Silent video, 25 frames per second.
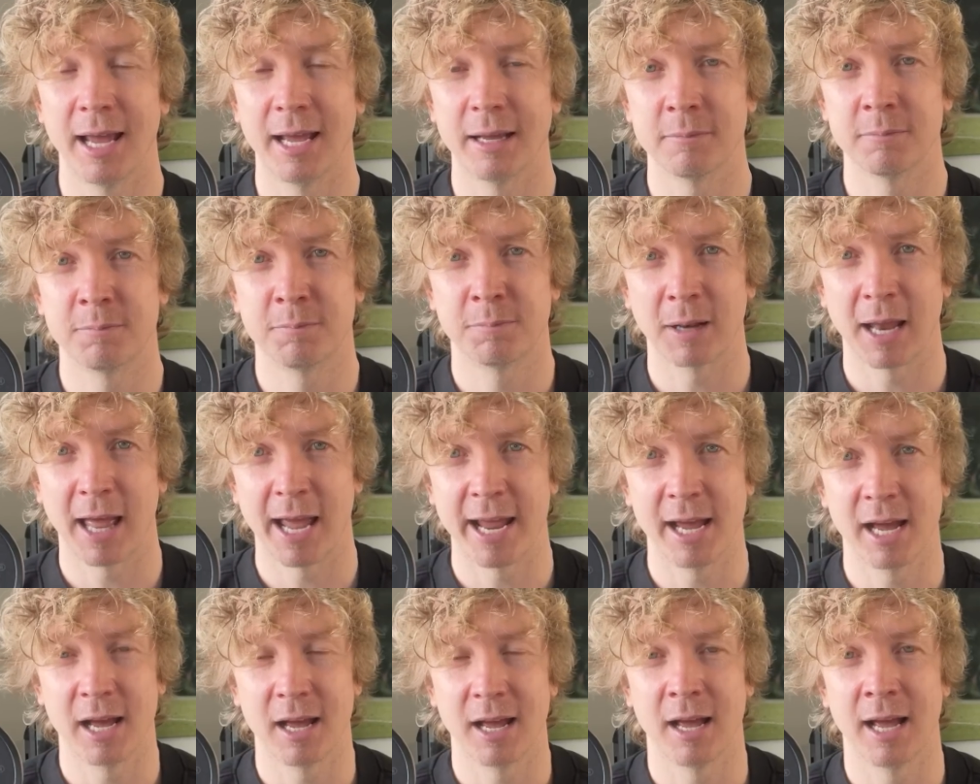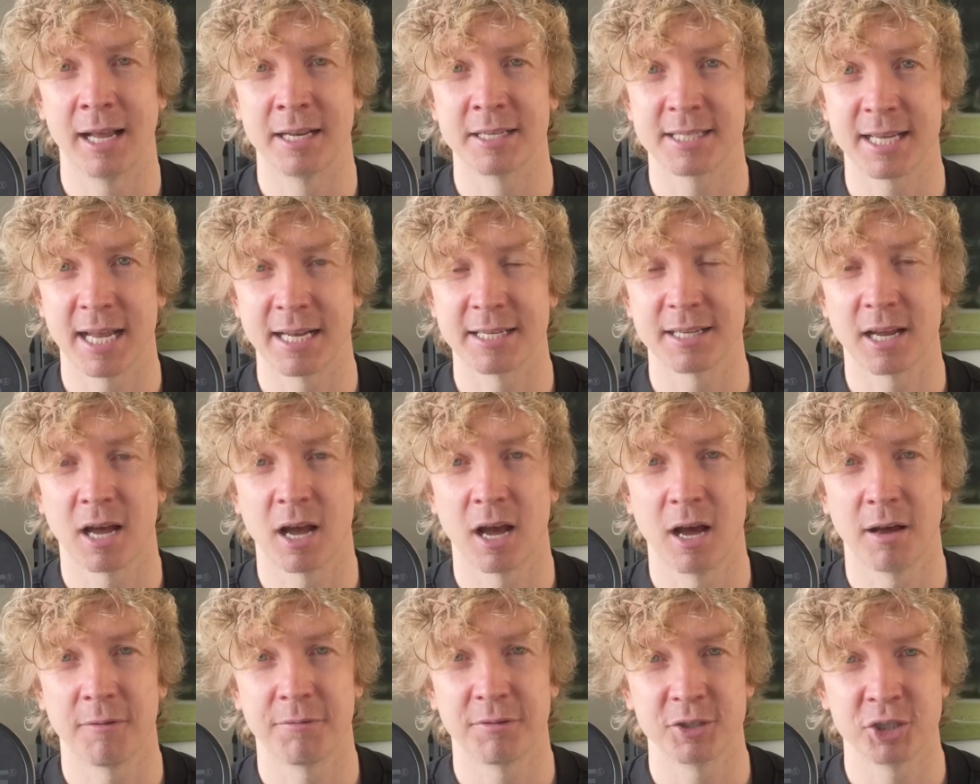player and
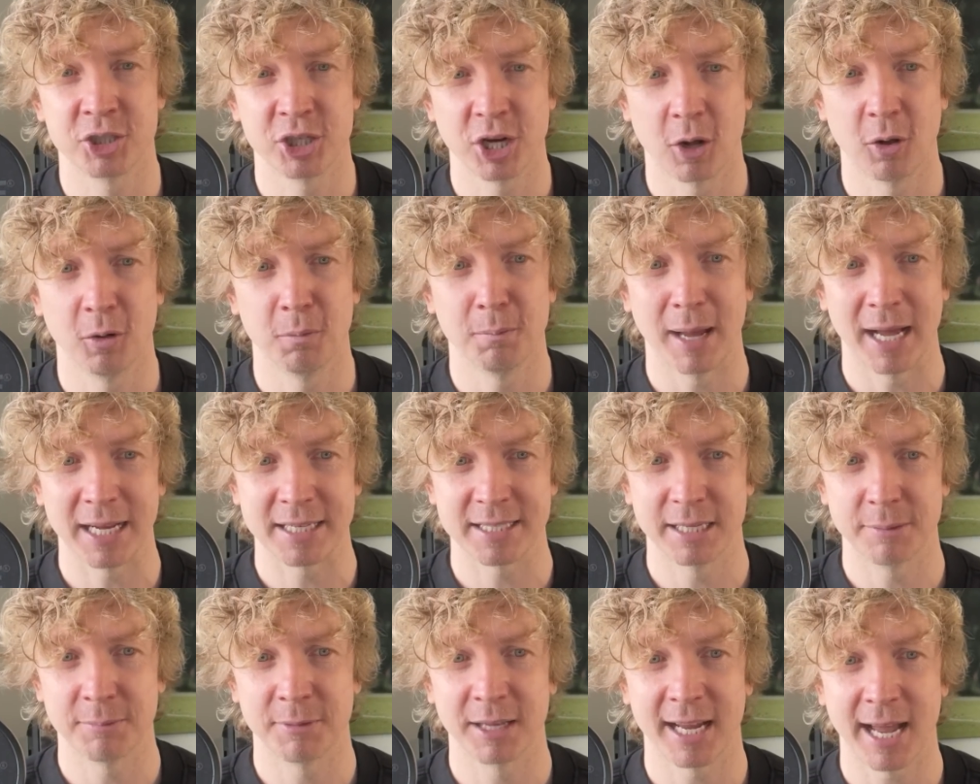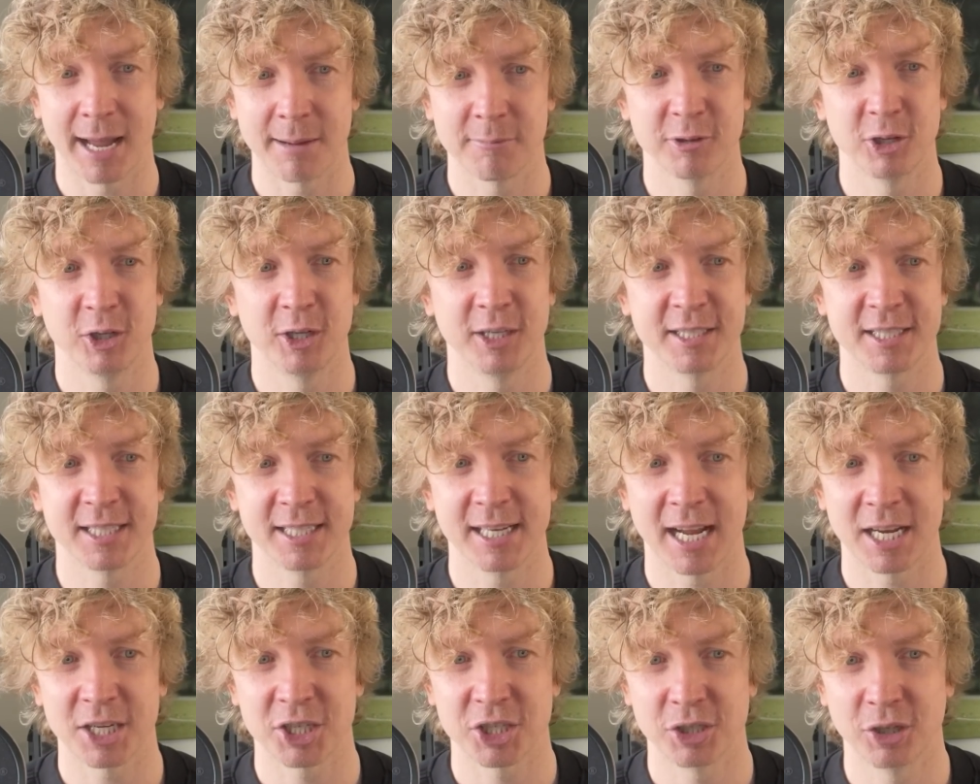centre-half Joel Matip. The Cameroon
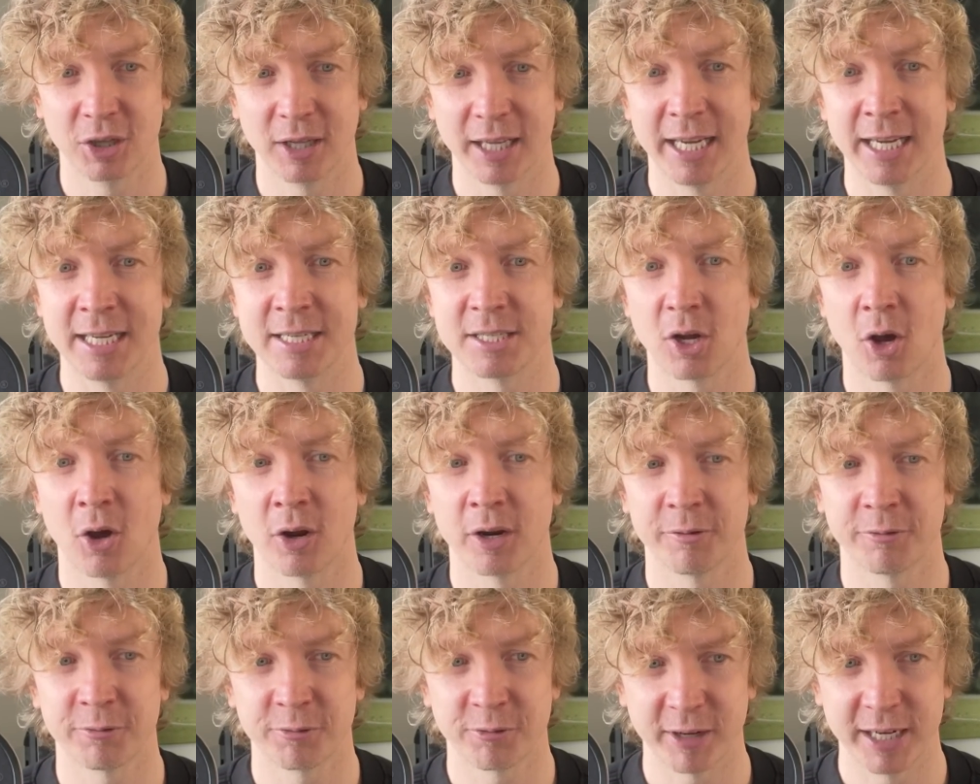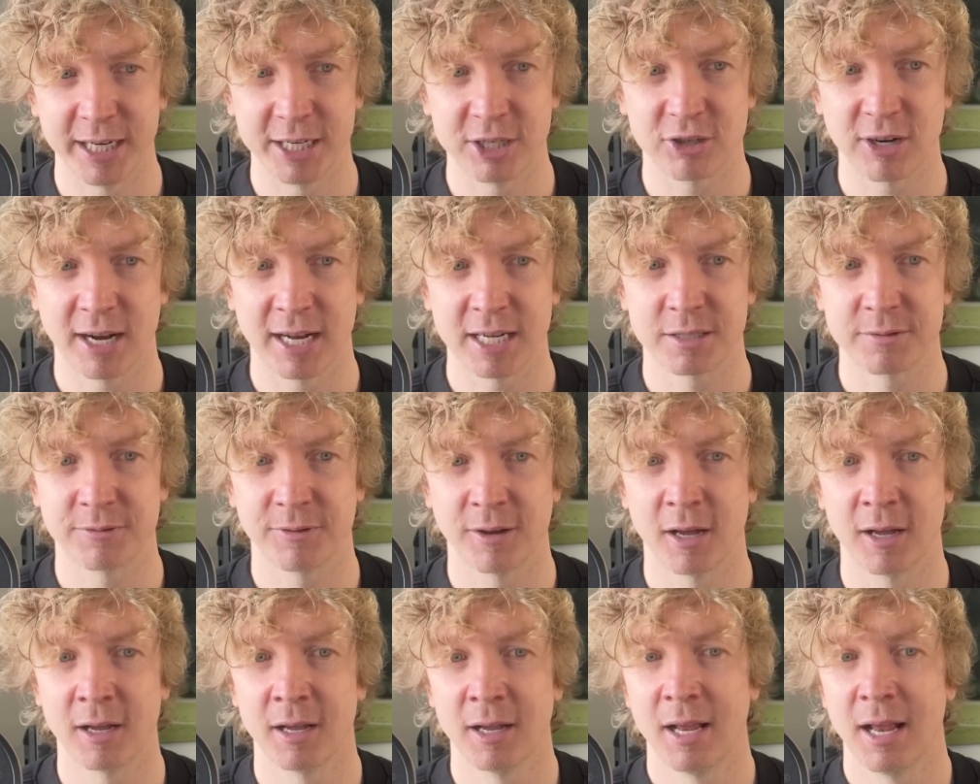international is on a free
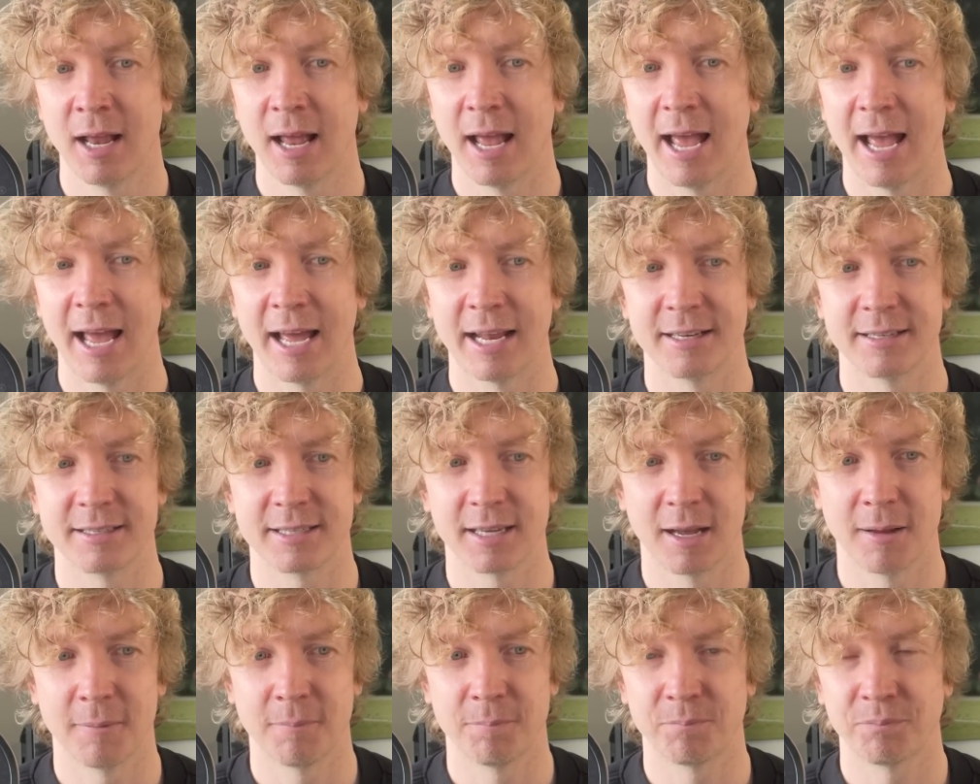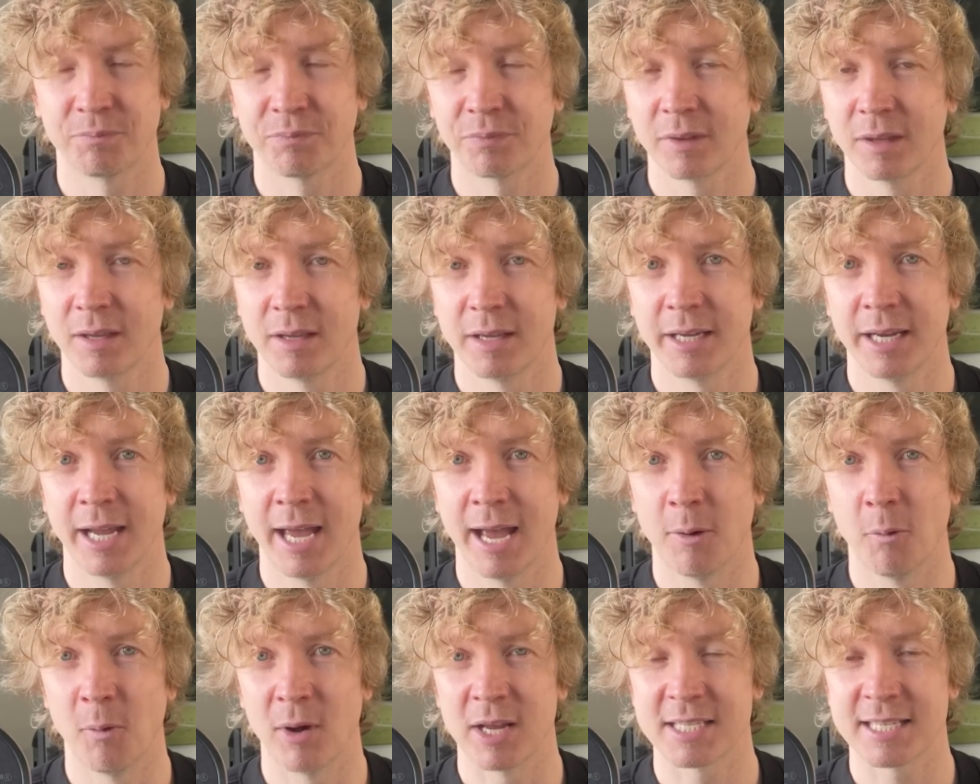transfer, and
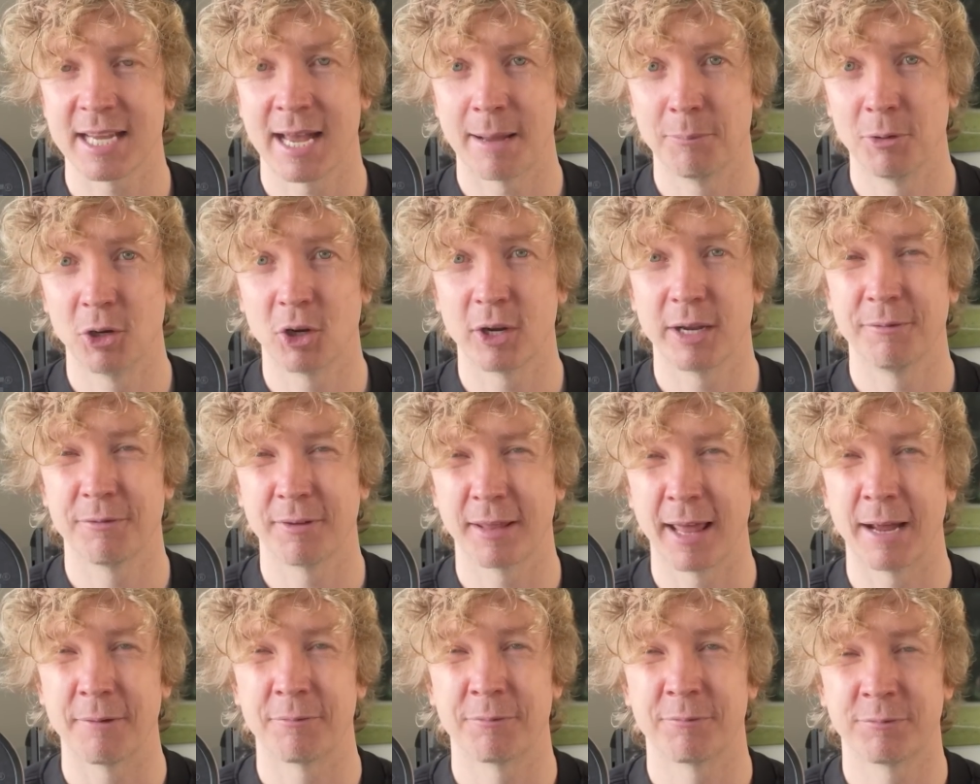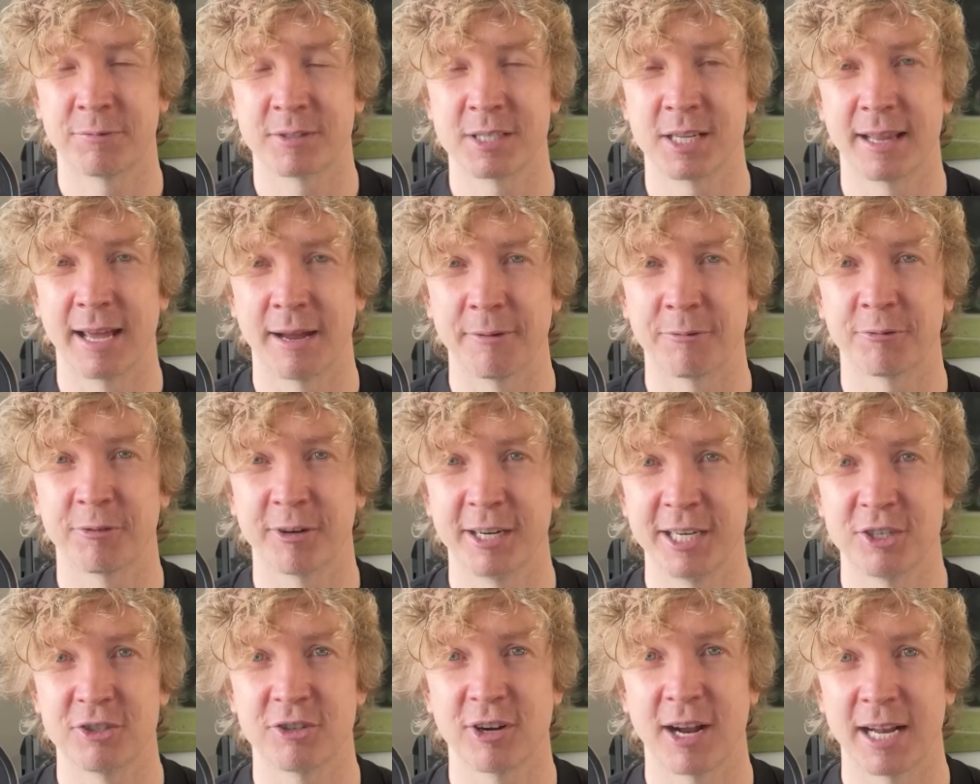West Ham looking for that free
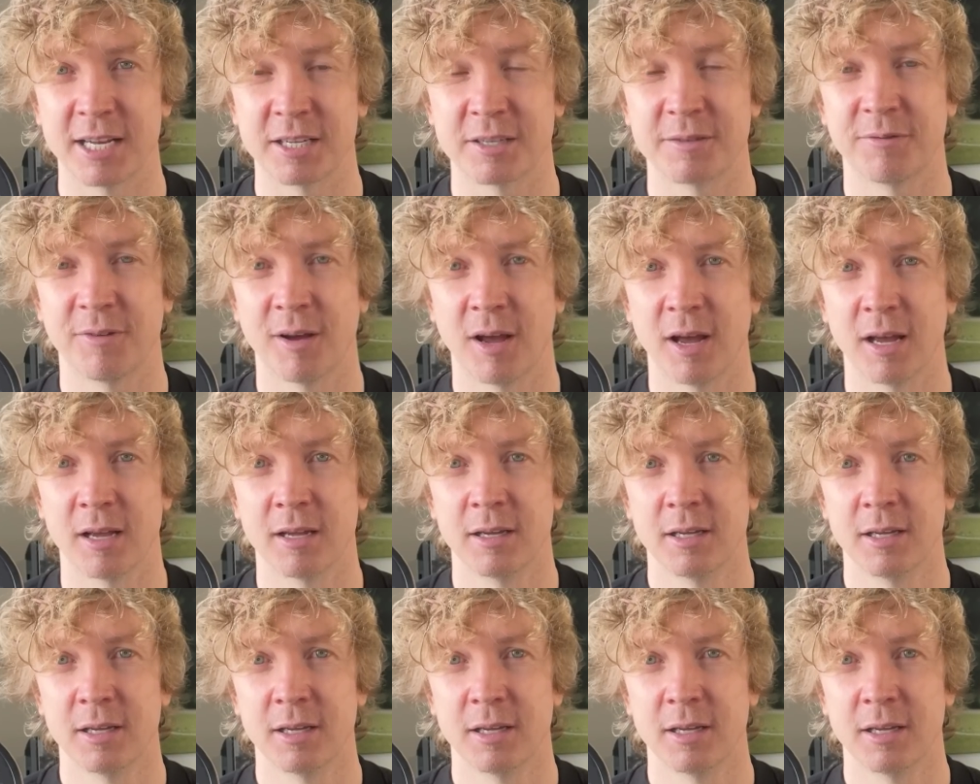transfer